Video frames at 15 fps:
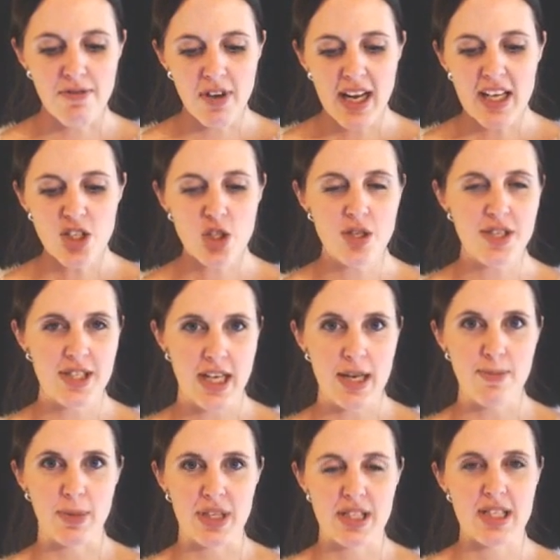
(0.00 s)
The financial
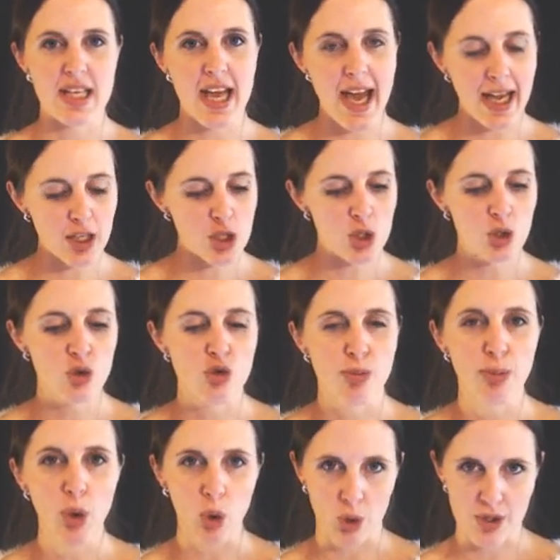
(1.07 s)
statements, the actual
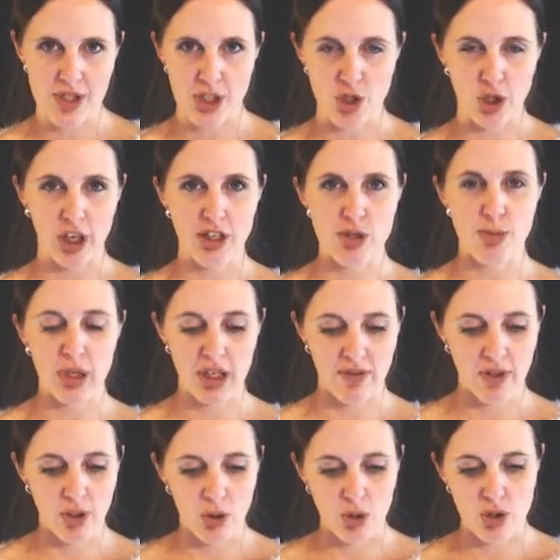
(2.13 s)
reports that you're going to be
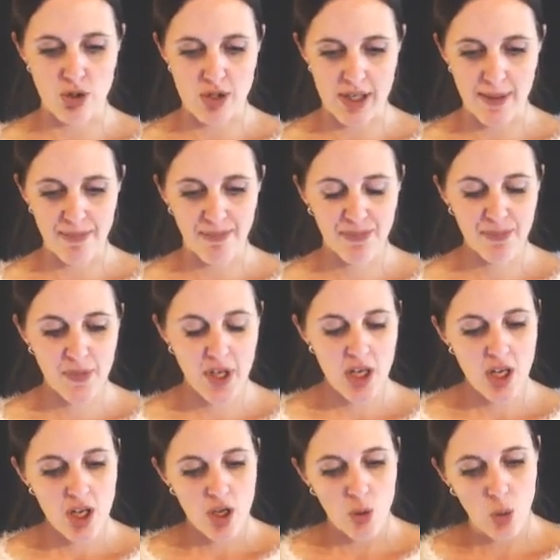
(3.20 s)
giving your user.
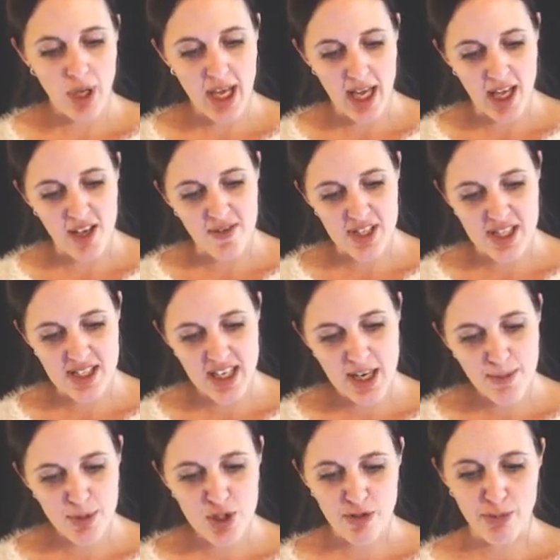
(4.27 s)
We have a
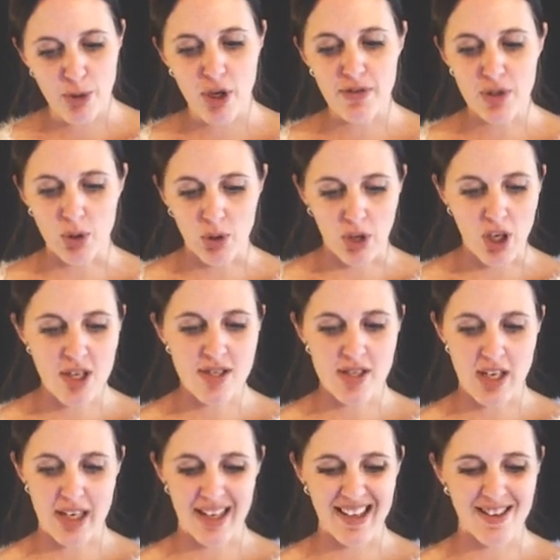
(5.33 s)
statement of profit or
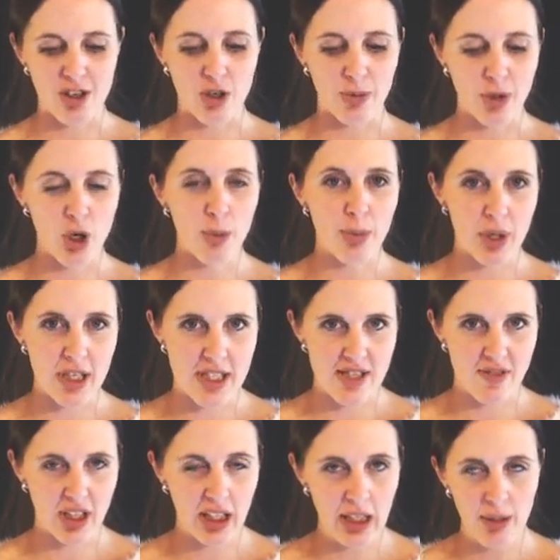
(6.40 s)
loss and other
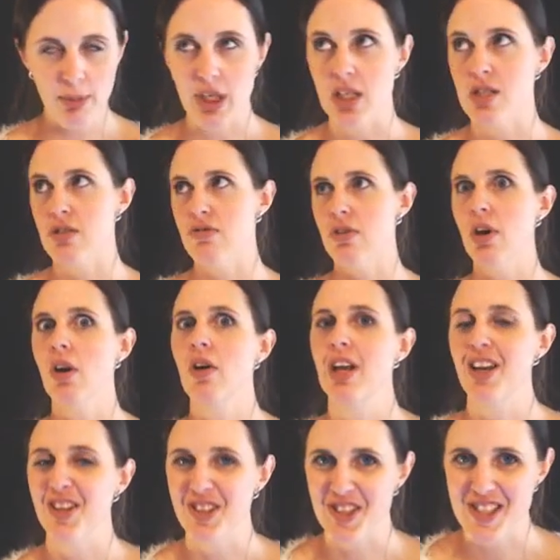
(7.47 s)
comprehensive income. It's a
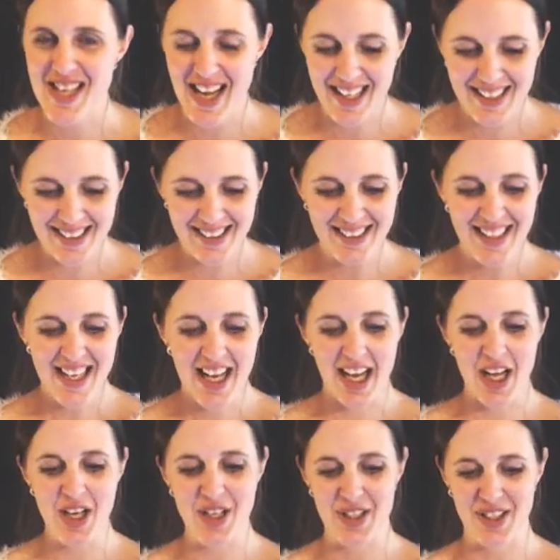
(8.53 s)
very long title,
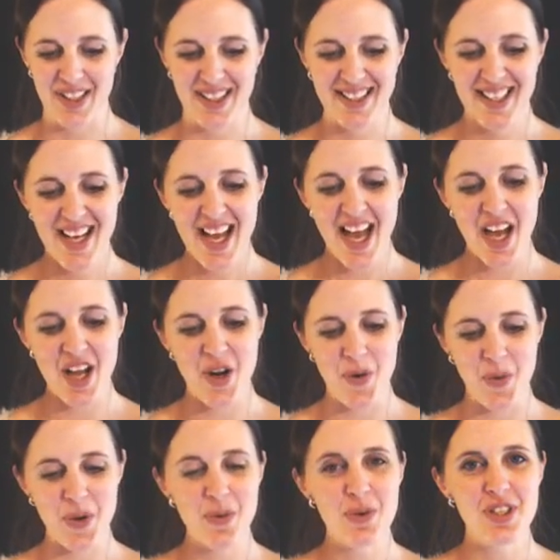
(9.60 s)
and
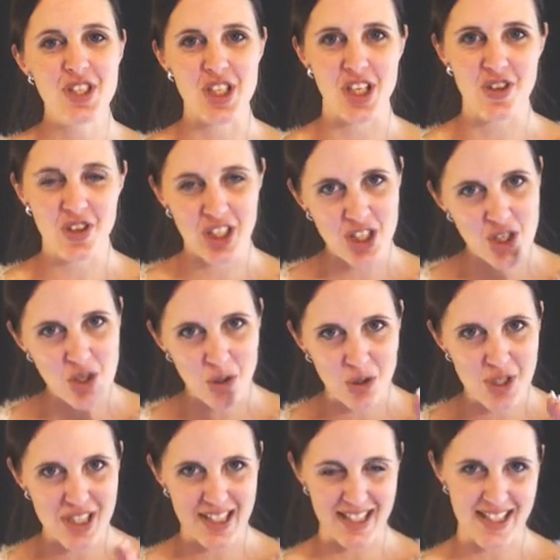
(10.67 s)
we will generally
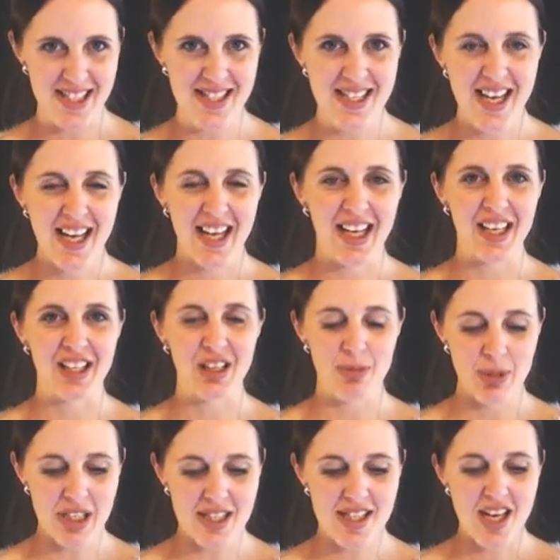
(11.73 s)
shorten this a little
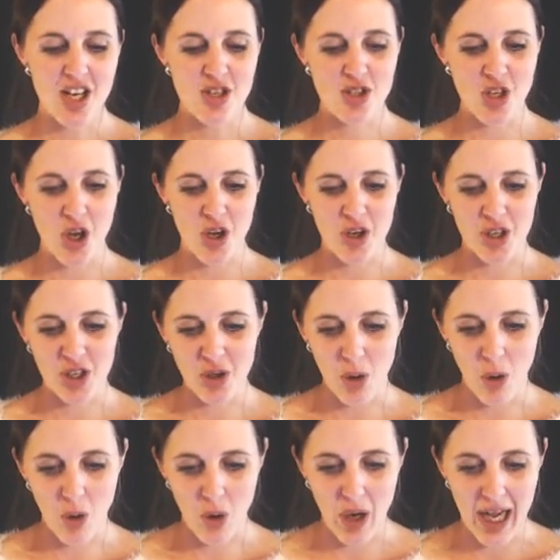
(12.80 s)
bit. So
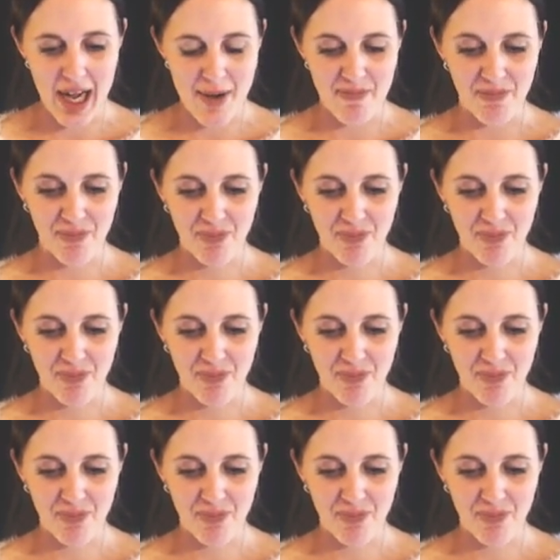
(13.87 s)
your